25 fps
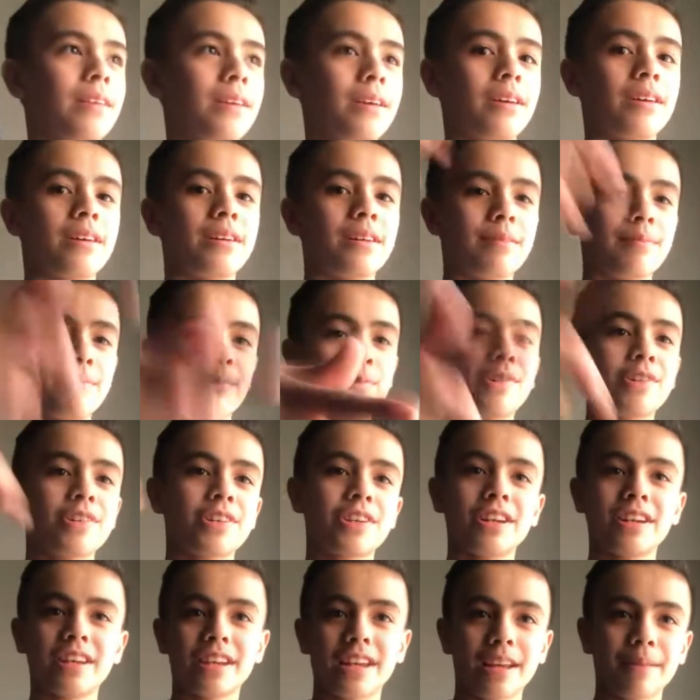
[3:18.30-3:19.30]

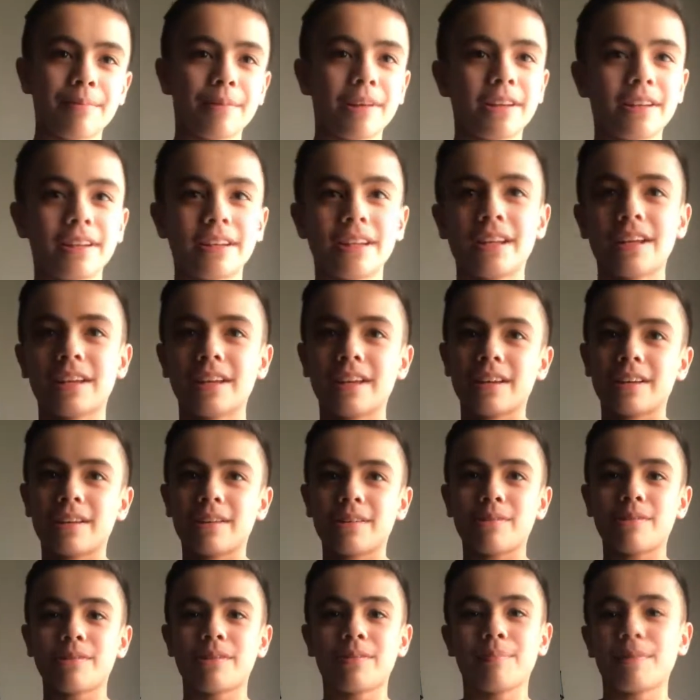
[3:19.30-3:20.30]
Orange Gaming,
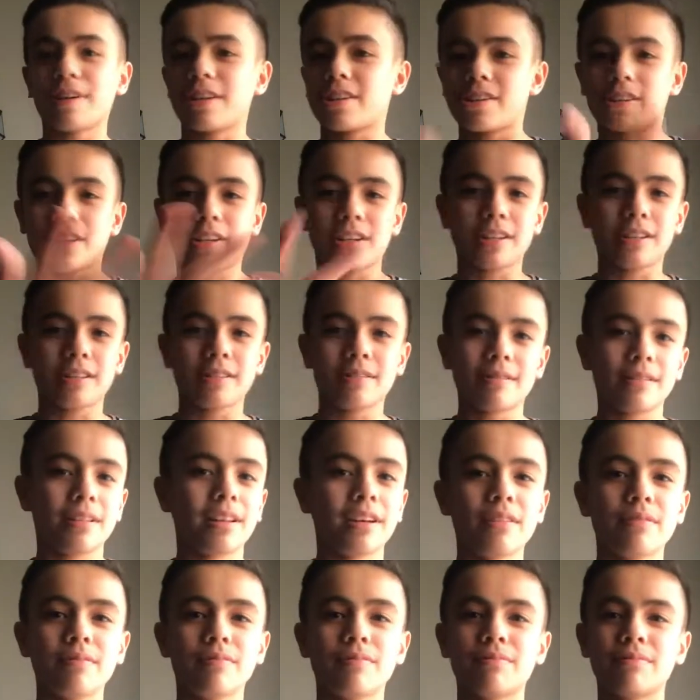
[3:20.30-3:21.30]
or McChicken
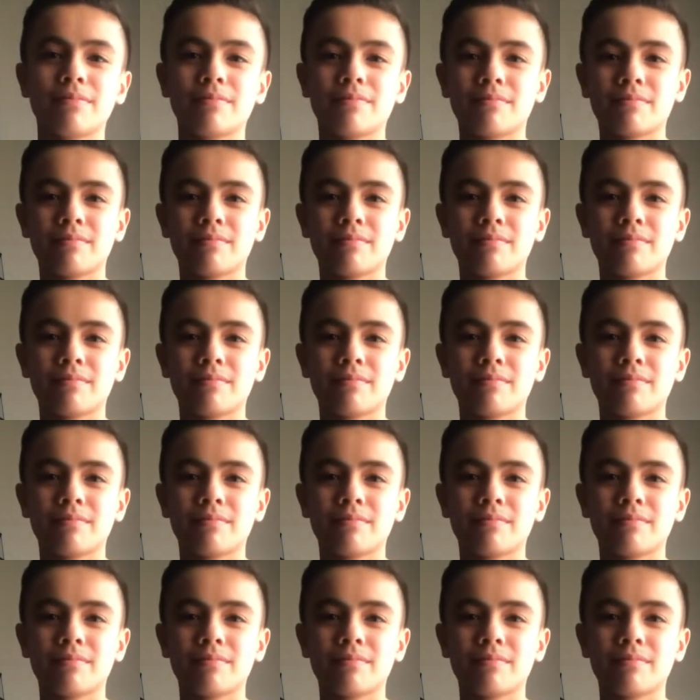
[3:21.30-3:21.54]
Love